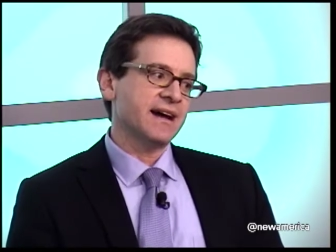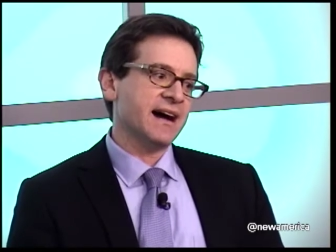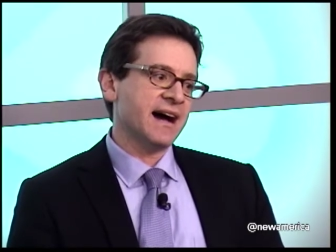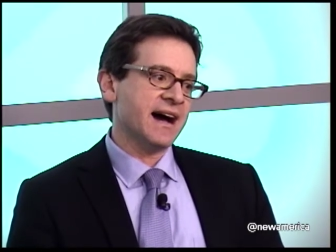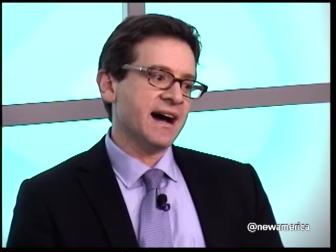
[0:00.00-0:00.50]

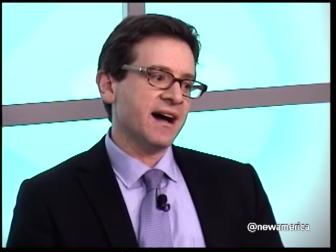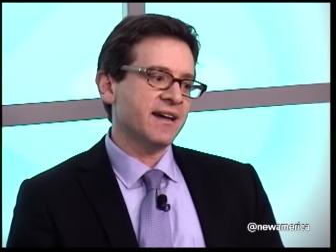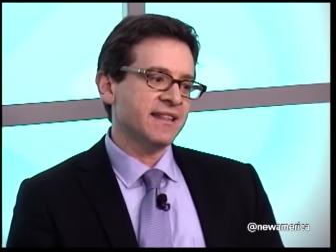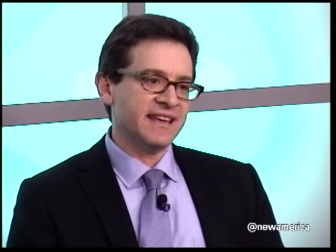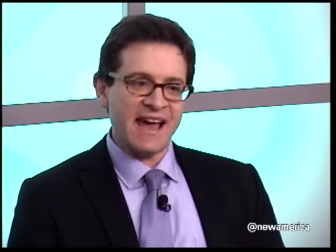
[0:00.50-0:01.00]
The
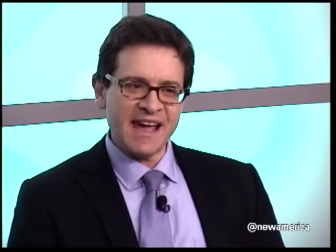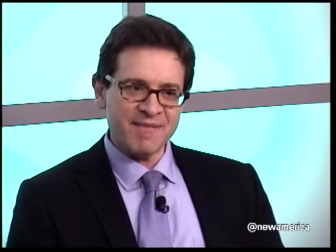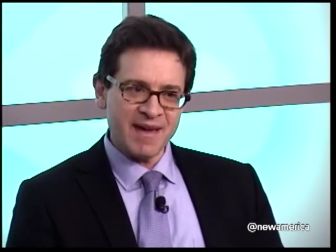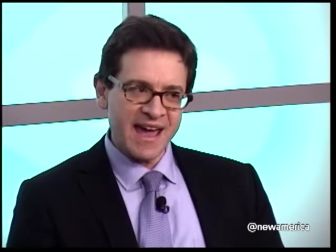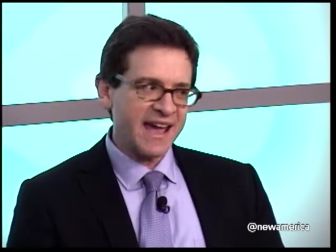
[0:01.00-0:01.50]

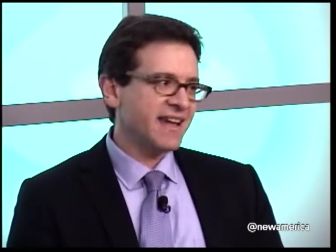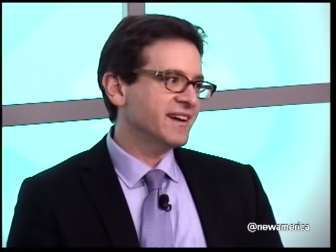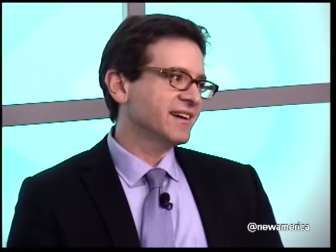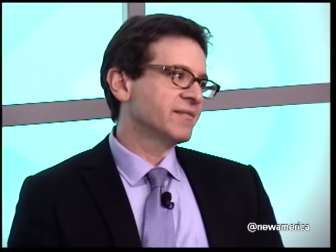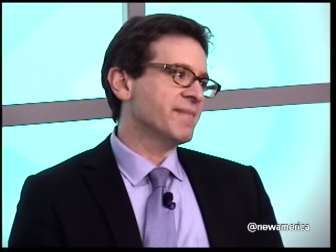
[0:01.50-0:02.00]
AMA
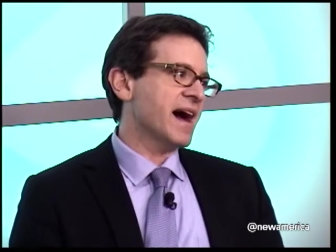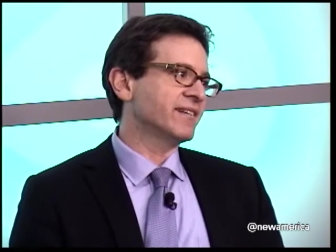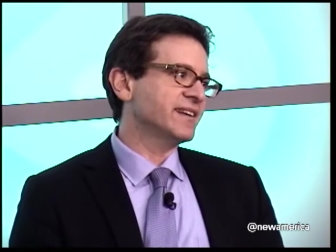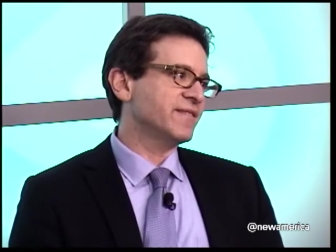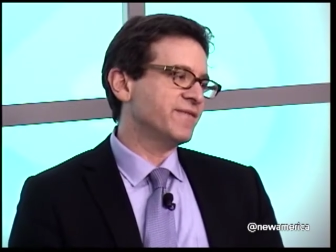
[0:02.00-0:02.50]

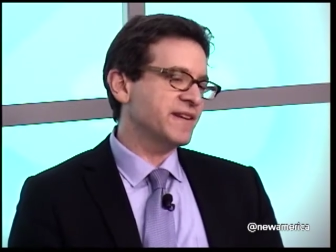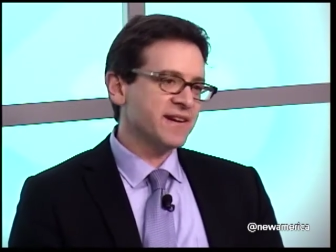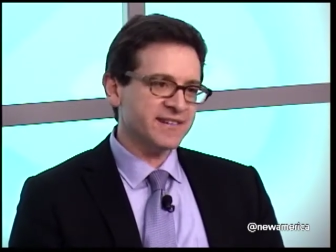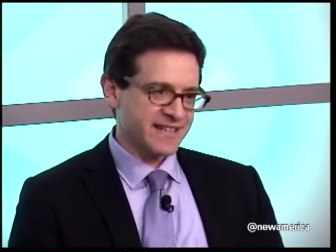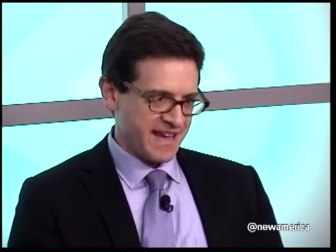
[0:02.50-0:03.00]
mounted a
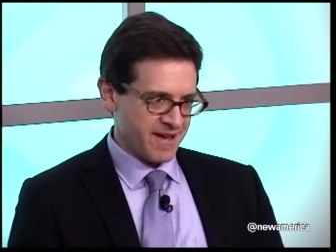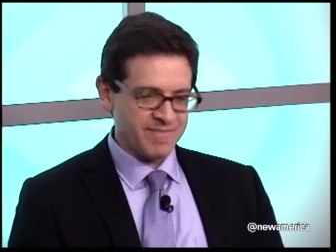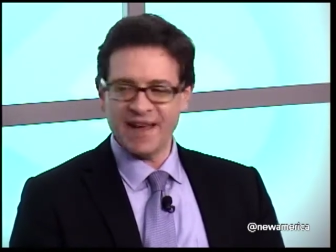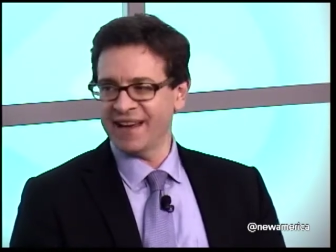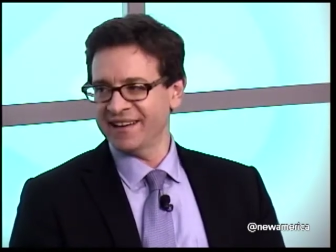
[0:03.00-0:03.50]
fierce
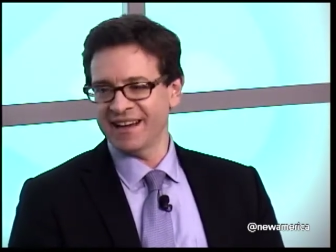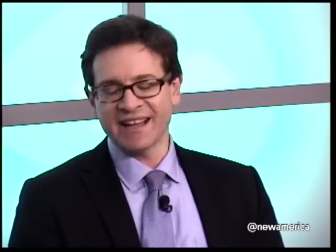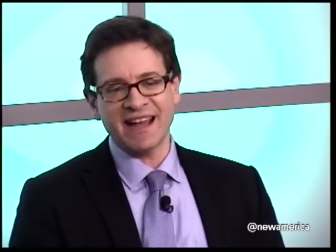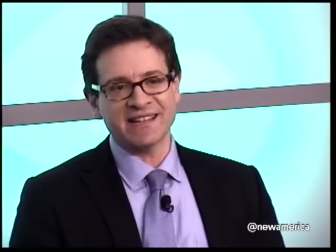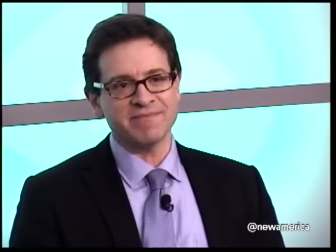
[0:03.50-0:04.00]
campaign
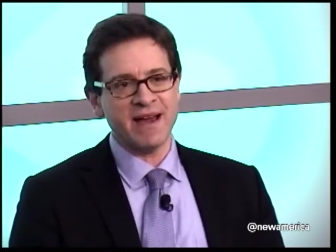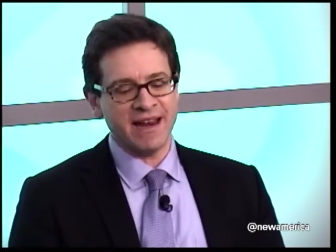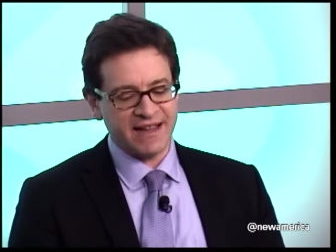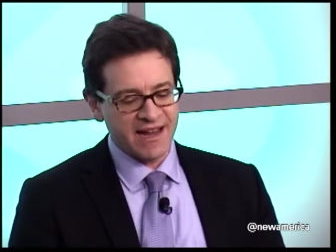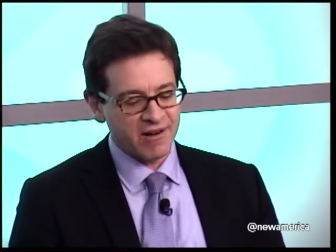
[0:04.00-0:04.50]
against
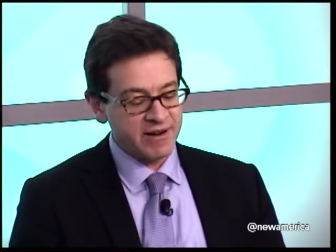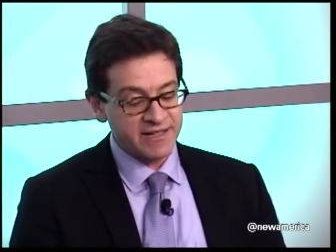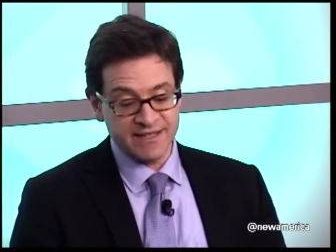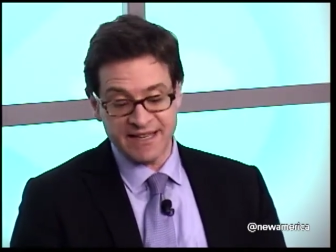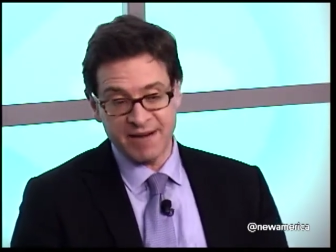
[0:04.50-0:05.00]
Medicare,
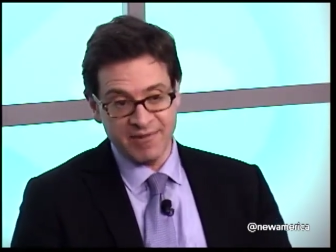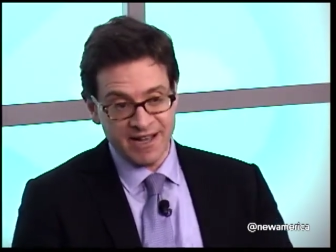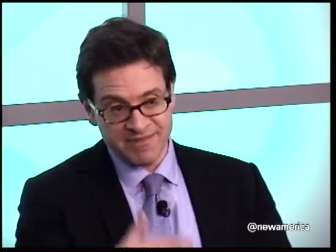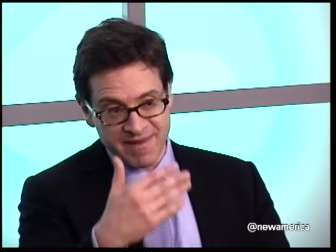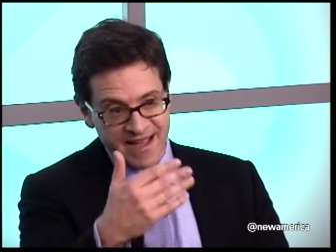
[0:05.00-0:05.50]
which in some
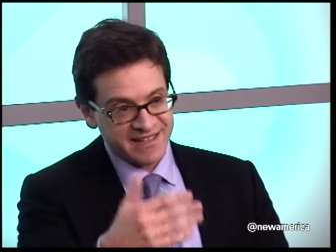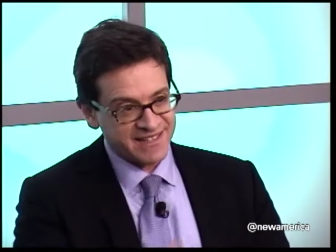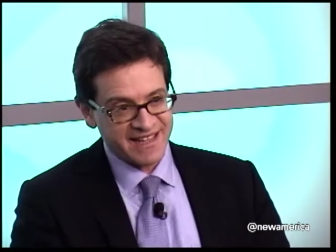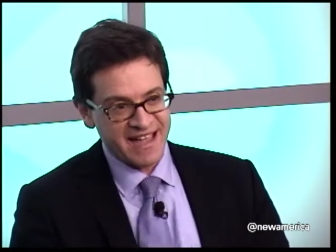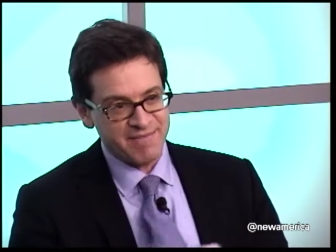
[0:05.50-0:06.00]
ways makes
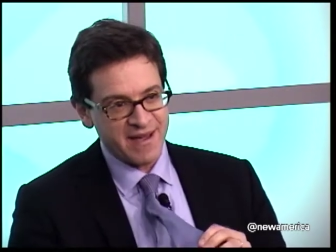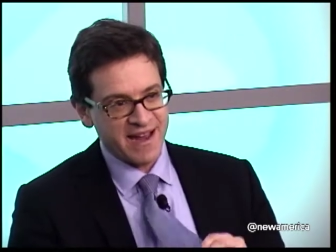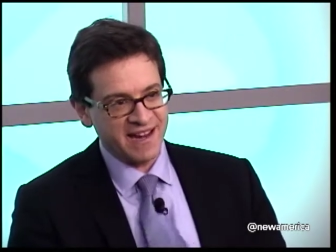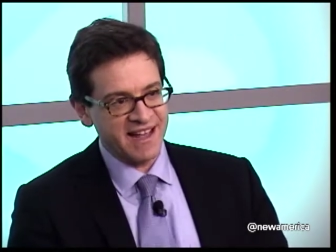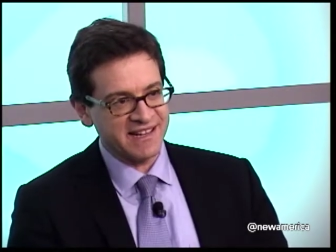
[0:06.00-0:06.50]
the
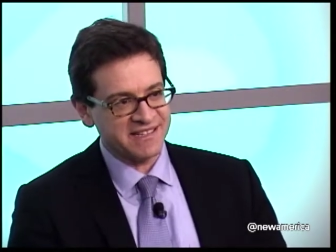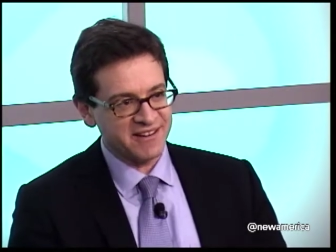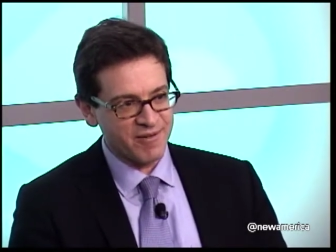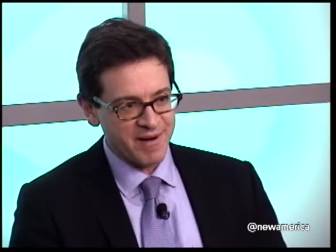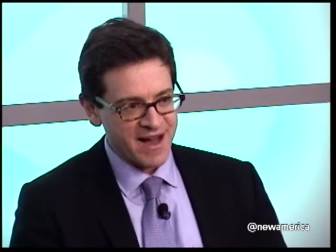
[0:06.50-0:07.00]
campaign against
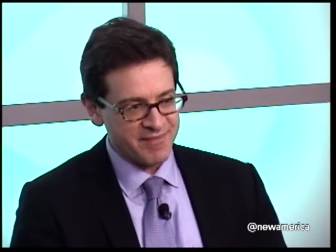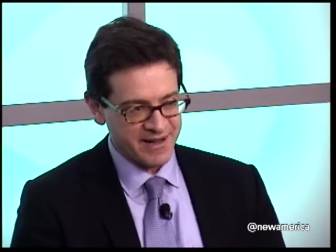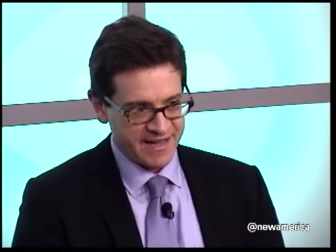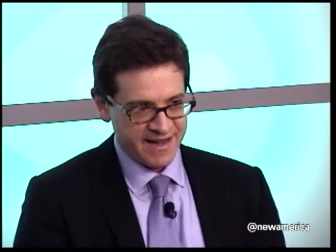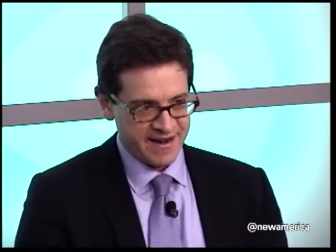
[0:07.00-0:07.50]

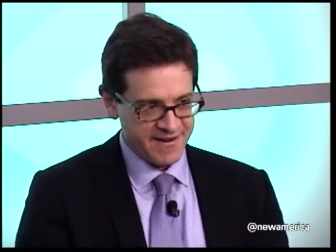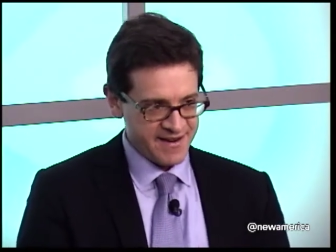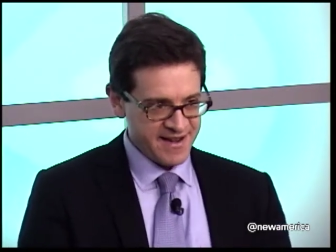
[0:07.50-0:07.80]
Obamacare